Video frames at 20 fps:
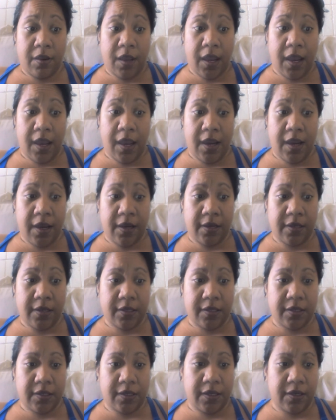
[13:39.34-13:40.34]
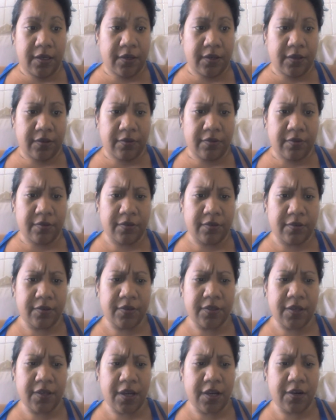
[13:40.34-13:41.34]
And yeah,
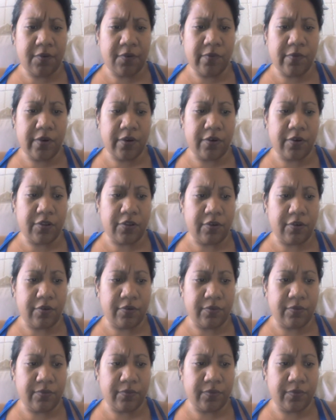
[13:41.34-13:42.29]
it's kind of weird though.